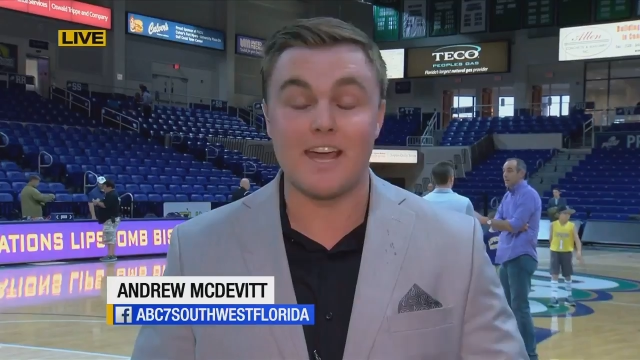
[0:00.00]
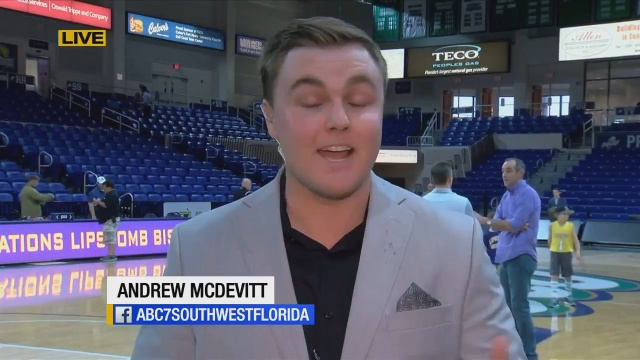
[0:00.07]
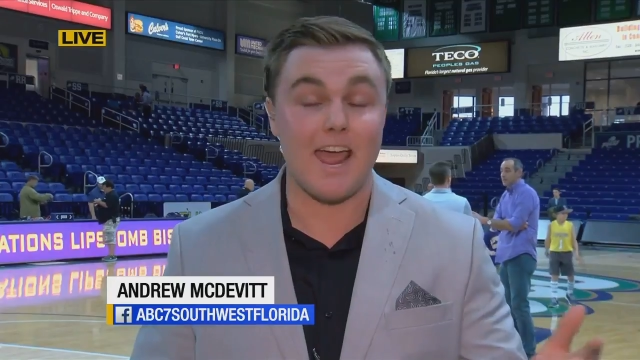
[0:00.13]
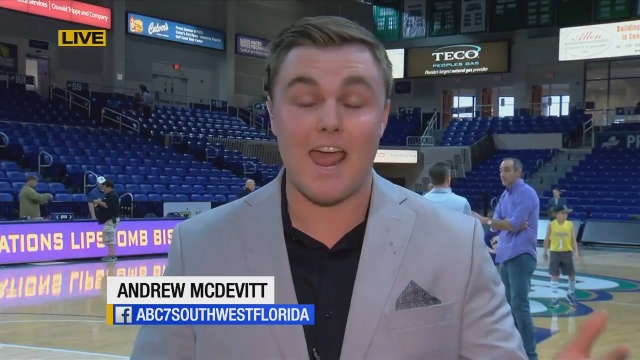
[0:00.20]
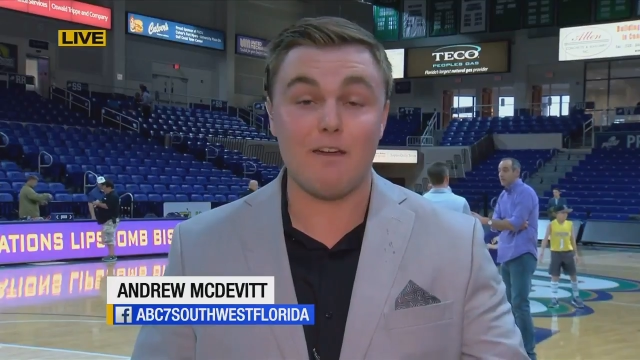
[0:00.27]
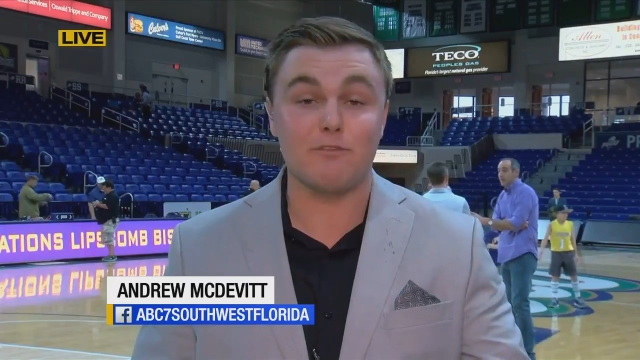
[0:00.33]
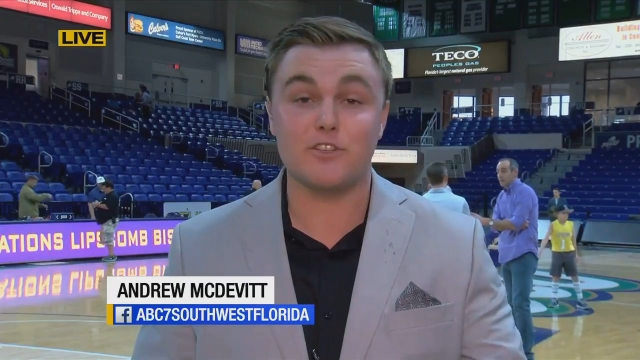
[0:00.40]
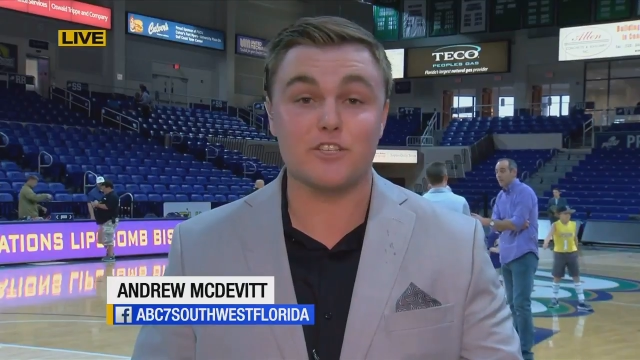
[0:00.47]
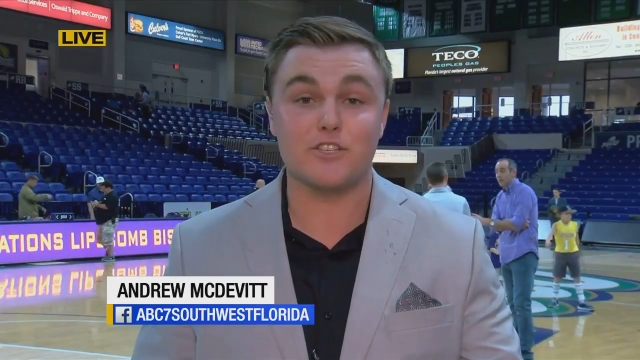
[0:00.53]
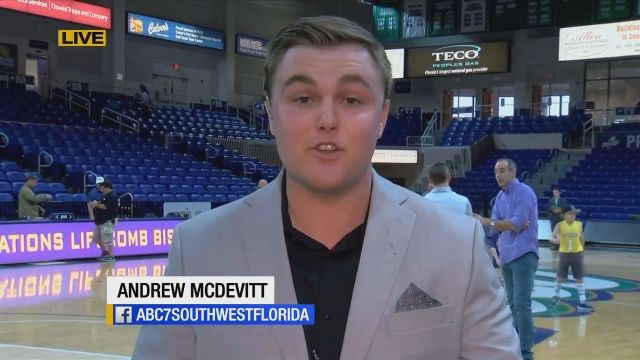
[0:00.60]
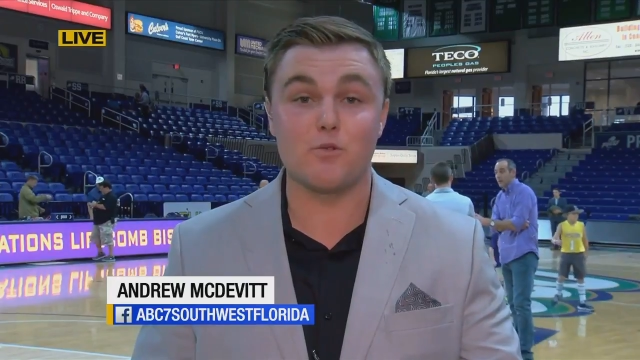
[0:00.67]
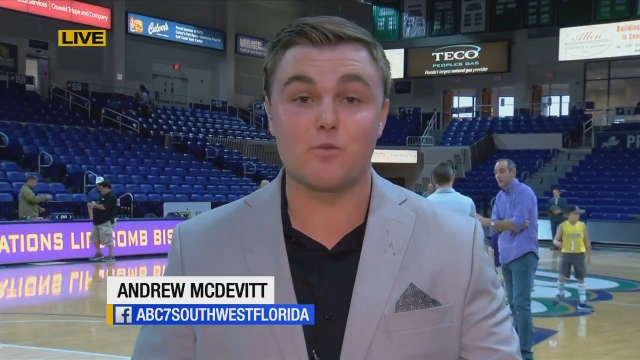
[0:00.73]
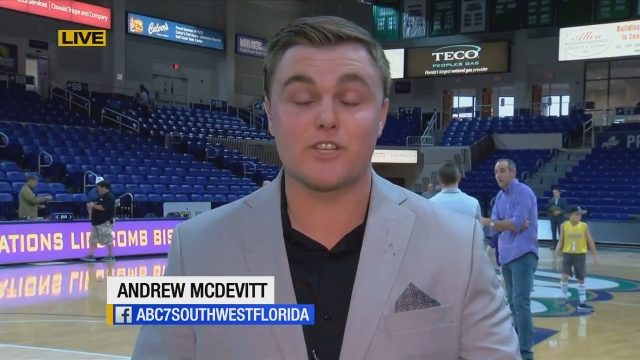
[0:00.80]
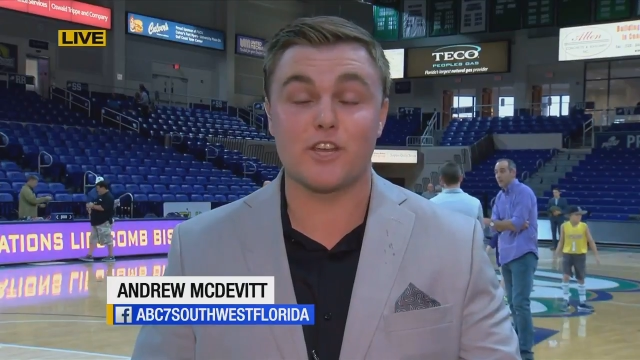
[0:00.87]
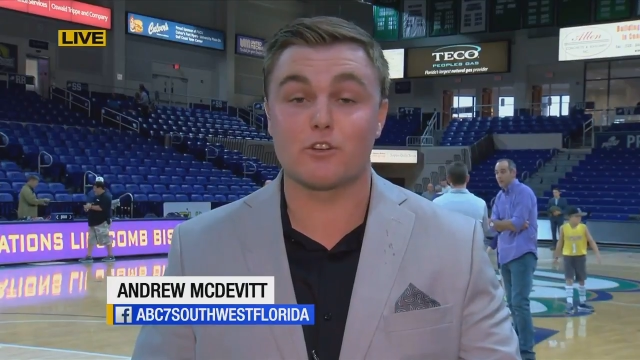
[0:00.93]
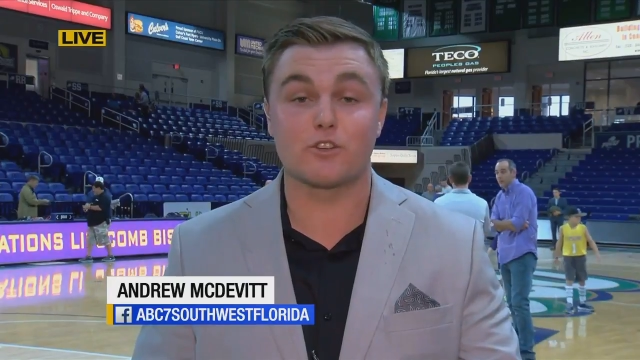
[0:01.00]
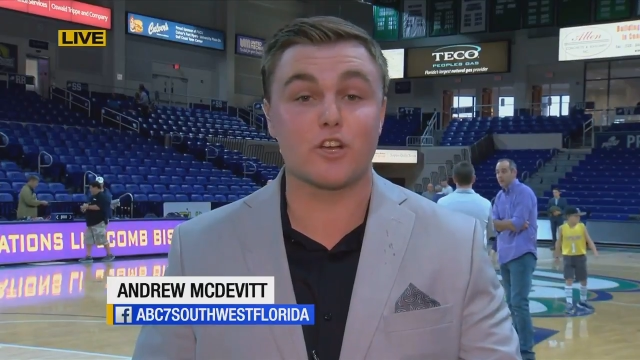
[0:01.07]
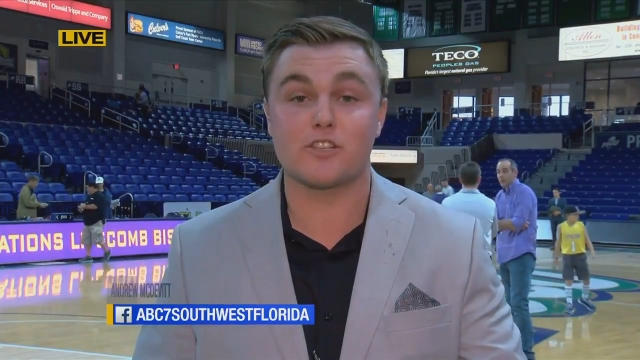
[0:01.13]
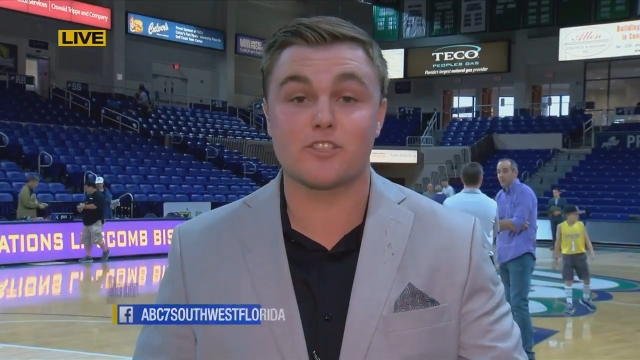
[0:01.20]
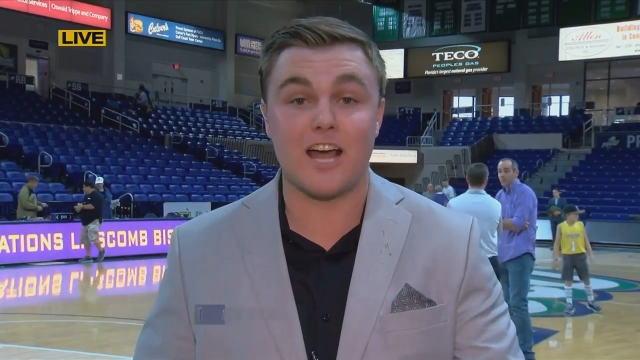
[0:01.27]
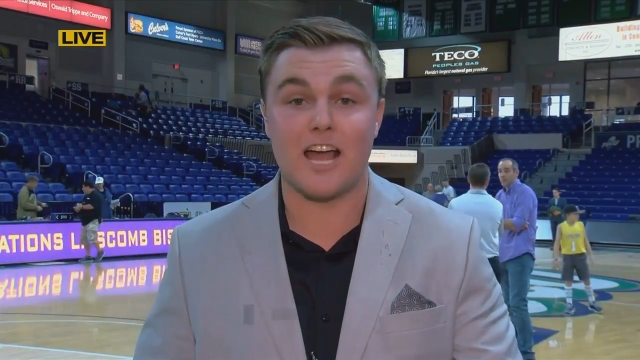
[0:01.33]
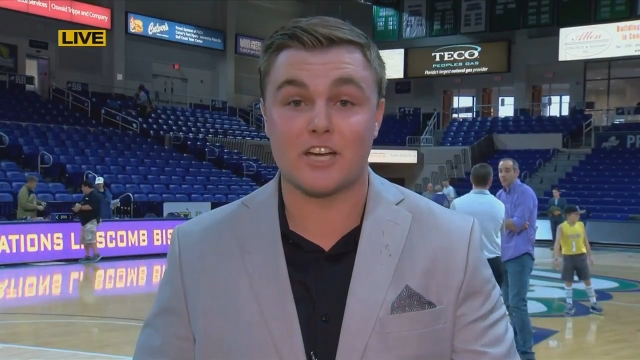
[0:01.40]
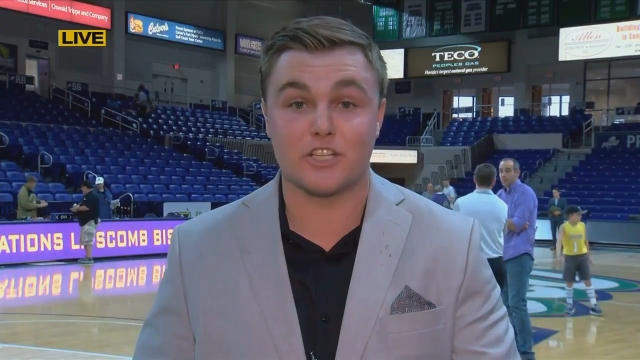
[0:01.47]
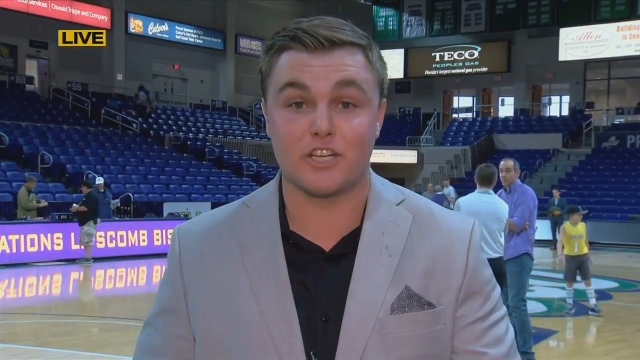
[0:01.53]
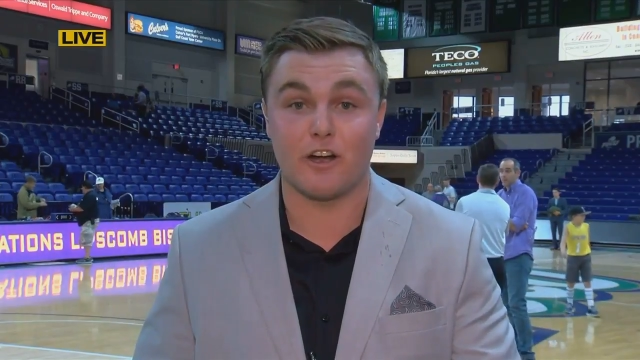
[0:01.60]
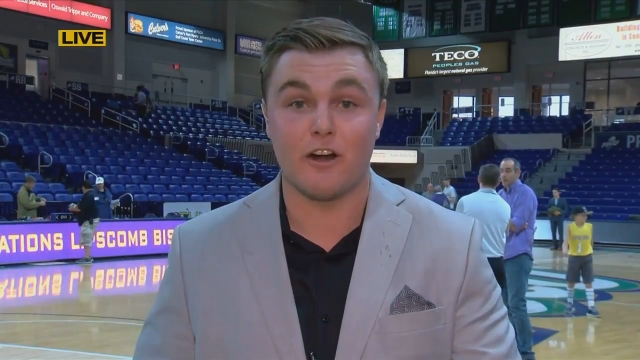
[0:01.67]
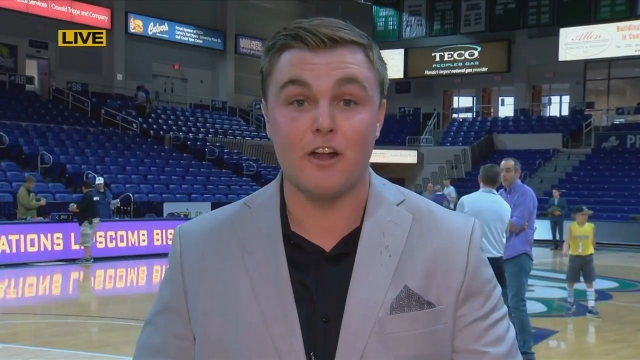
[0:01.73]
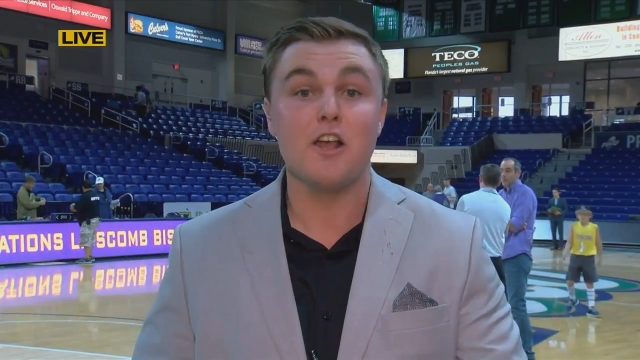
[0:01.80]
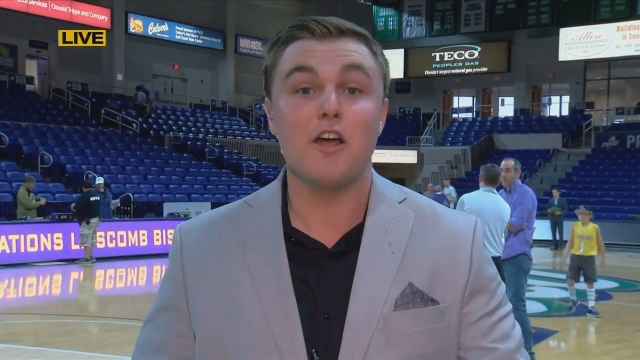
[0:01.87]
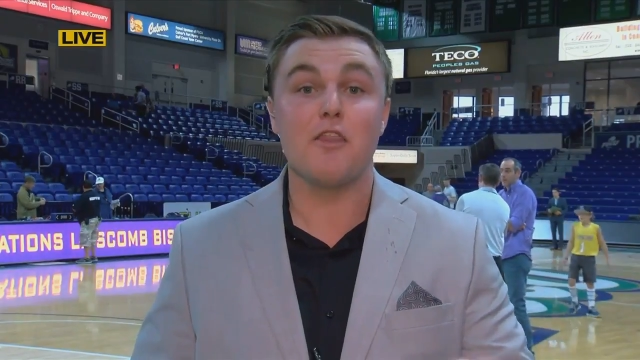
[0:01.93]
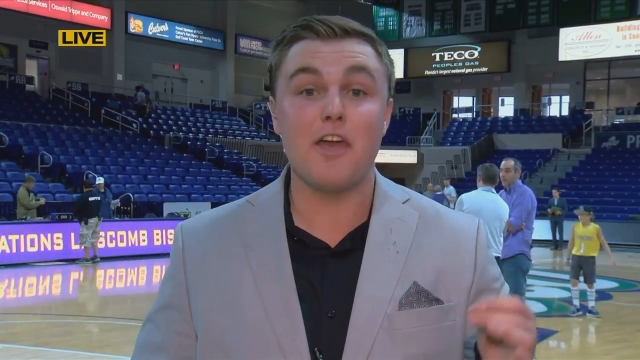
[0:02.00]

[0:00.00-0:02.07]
Eh, FGCU was here just last year.